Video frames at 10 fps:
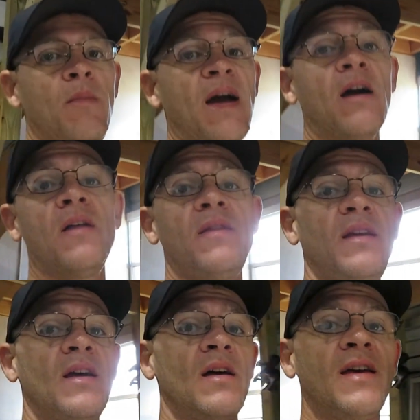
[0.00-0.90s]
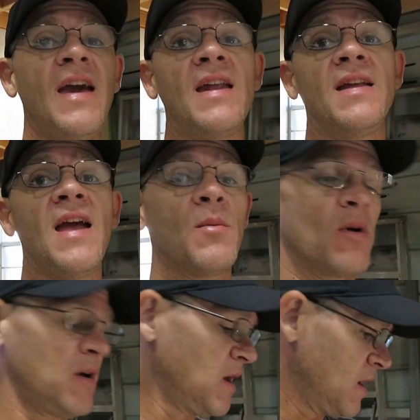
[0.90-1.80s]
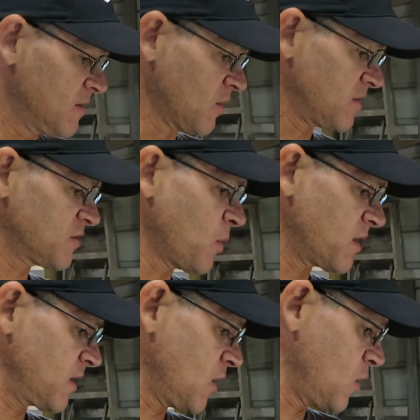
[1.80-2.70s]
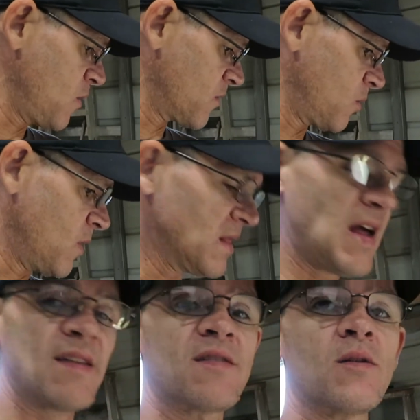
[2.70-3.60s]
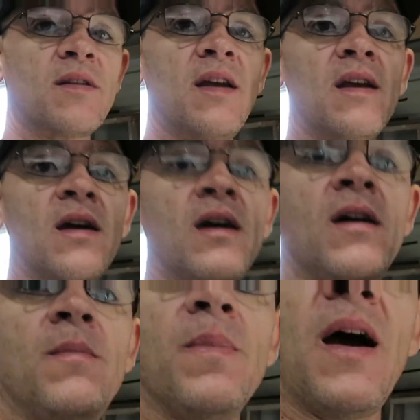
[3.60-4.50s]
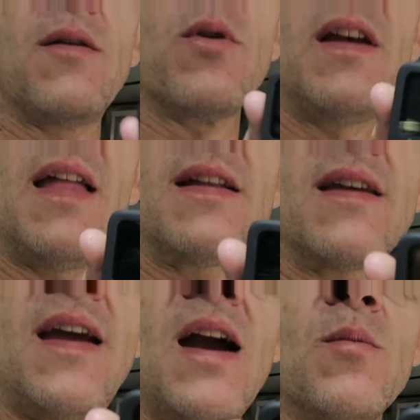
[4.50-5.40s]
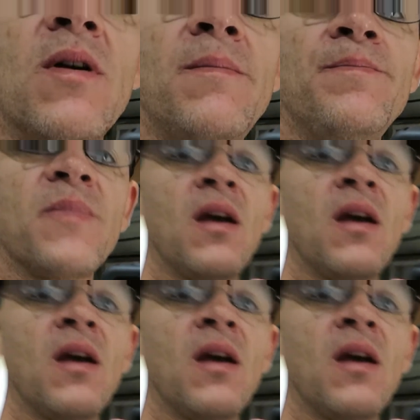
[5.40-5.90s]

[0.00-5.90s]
I'm back on the Canon camera. So I just wanted to go over one last little thing. I really like the camera.